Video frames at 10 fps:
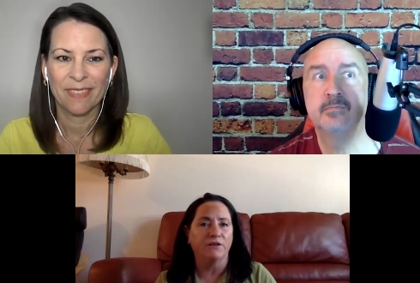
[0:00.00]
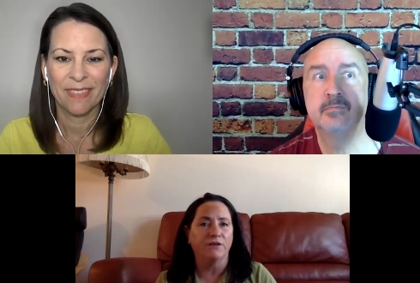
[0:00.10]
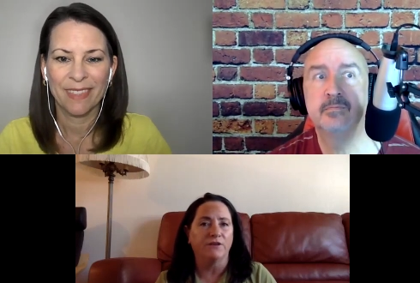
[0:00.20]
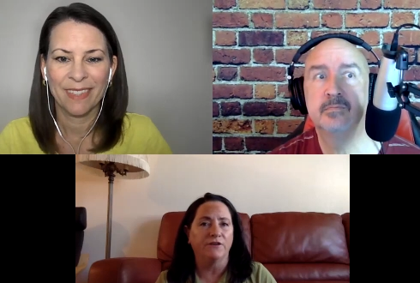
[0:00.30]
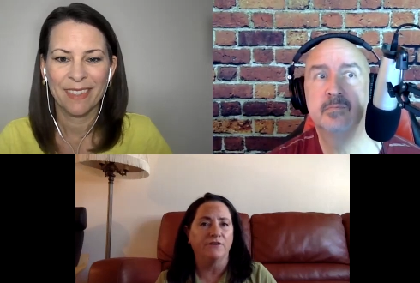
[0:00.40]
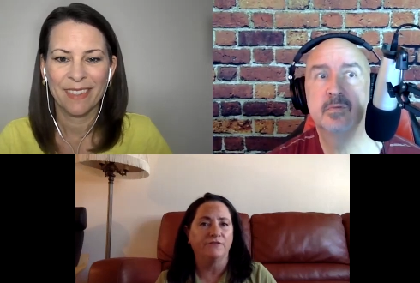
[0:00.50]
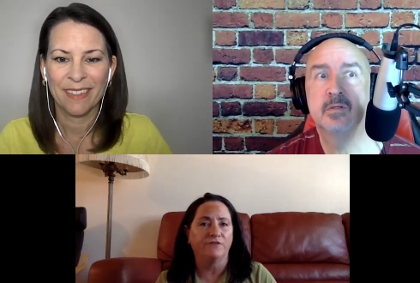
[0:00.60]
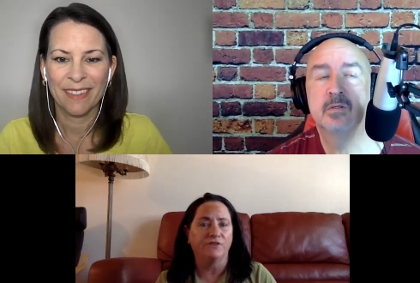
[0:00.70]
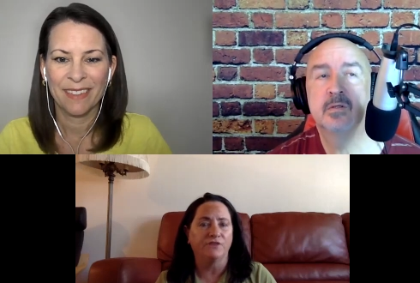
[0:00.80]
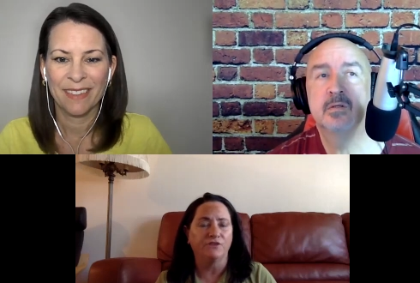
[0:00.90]
Speaker 1: of
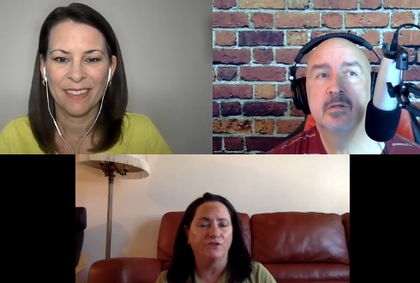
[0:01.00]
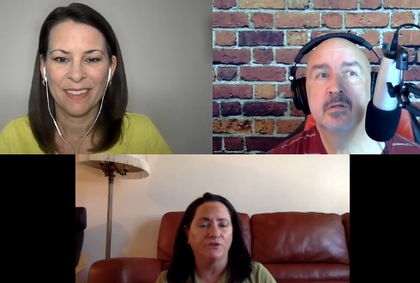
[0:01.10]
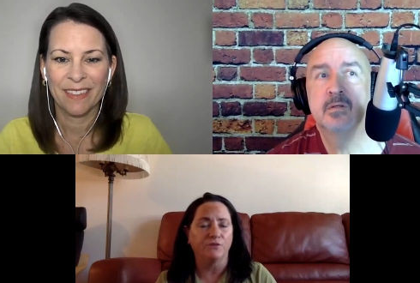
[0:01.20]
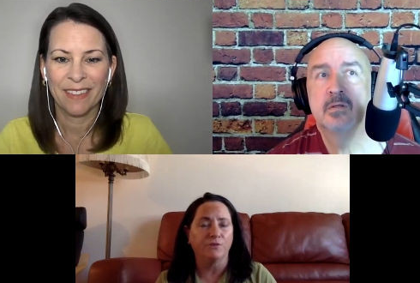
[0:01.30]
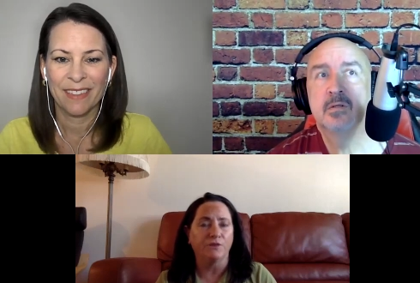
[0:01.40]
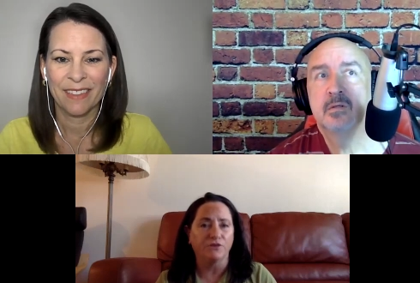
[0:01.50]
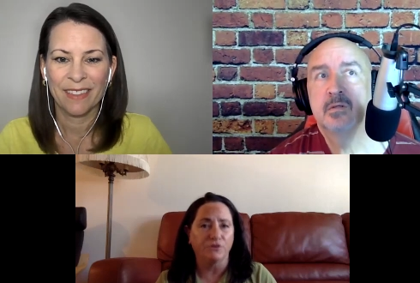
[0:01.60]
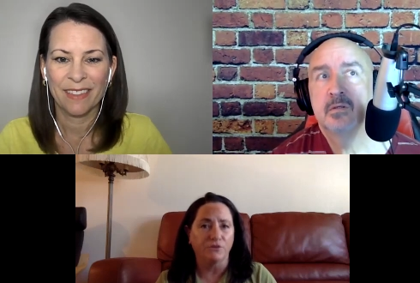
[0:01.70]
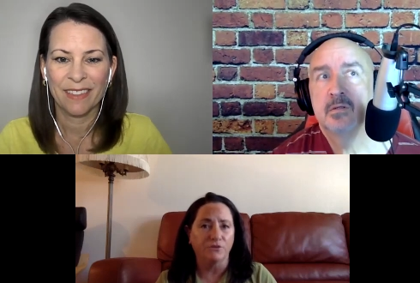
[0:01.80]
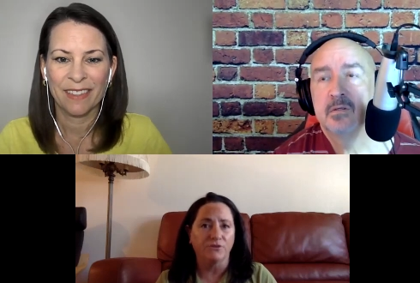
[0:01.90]
digital
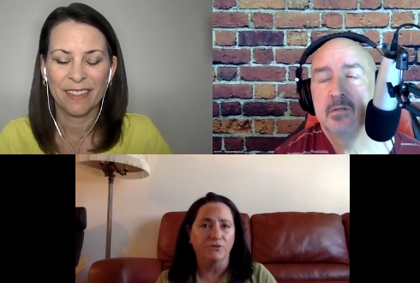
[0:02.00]
pictures.